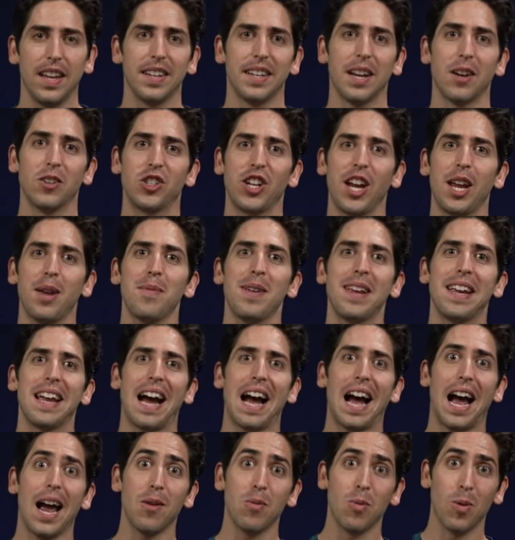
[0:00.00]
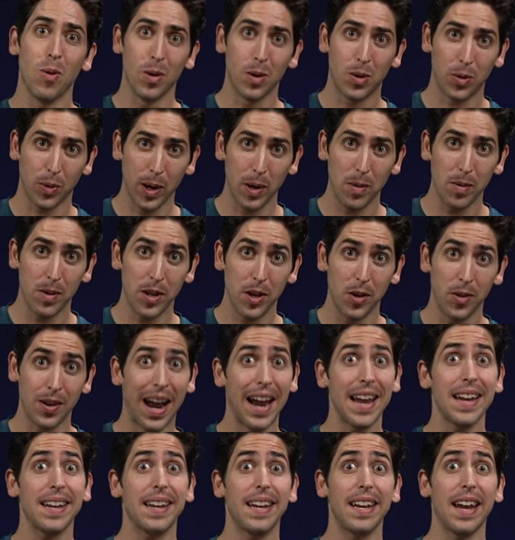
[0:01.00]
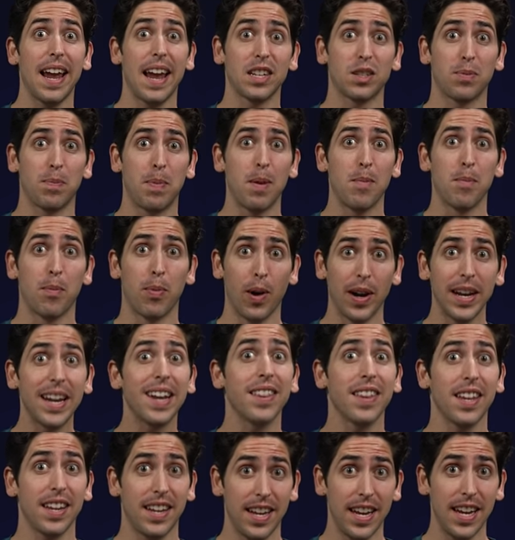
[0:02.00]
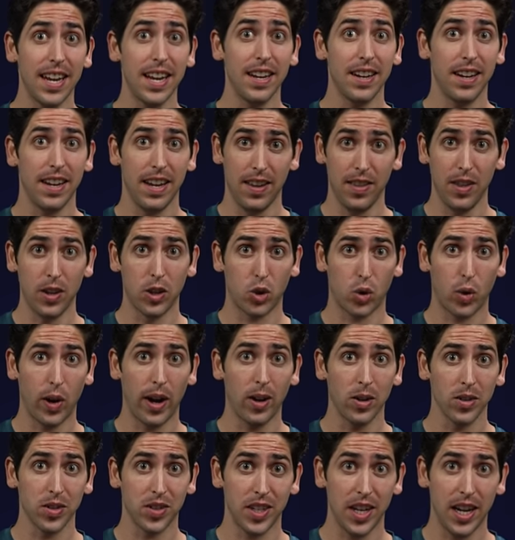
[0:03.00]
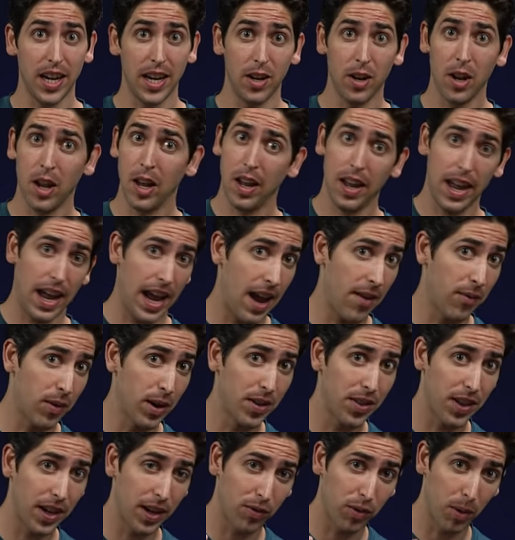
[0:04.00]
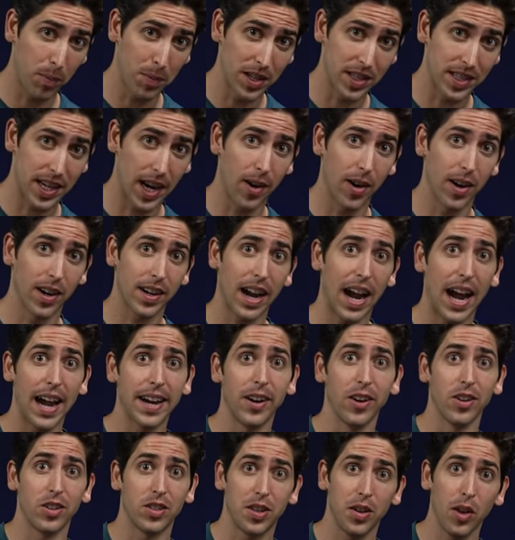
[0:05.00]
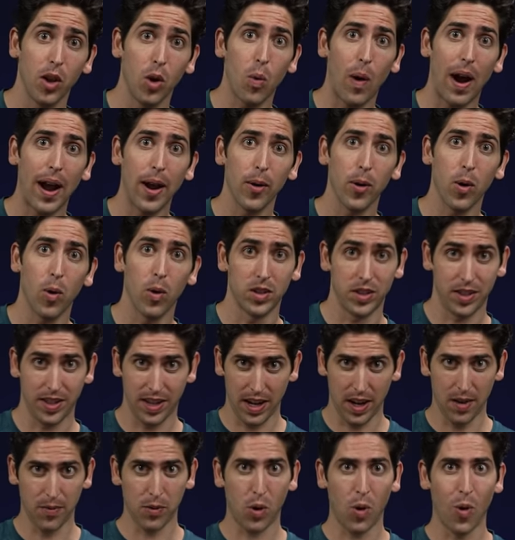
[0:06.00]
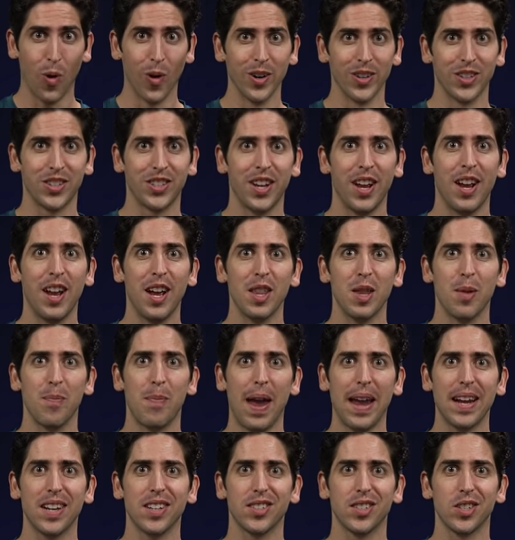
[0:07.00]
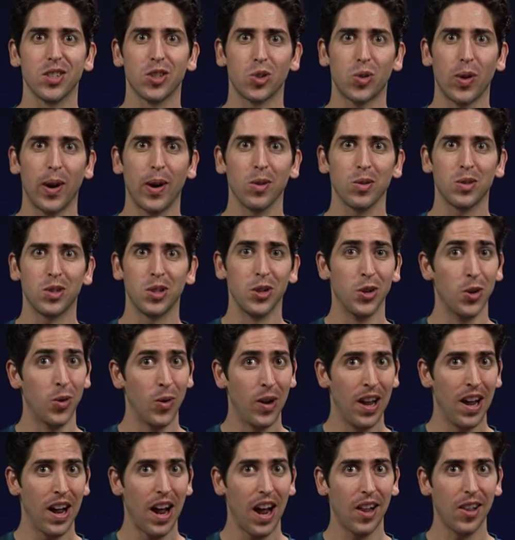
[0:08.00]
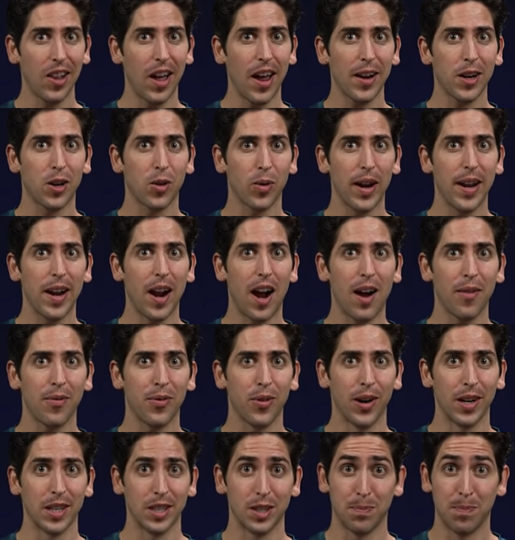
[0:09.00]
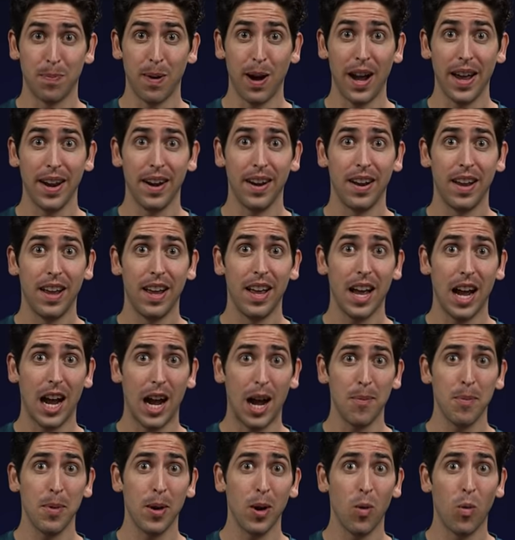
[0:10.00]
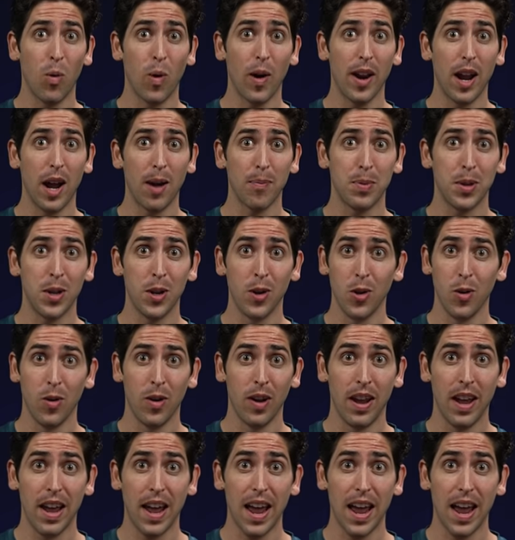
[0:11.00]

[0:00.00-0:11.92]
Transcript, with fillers: Now, Jamie, I will agree with you. Nike has been bringing the heat in the trail scene. Everything from the Terra Kiger to the Wild Horse, and then, of course, the Pegasus Trail 2. A lot of great offerings, but I'm gonna one-up you.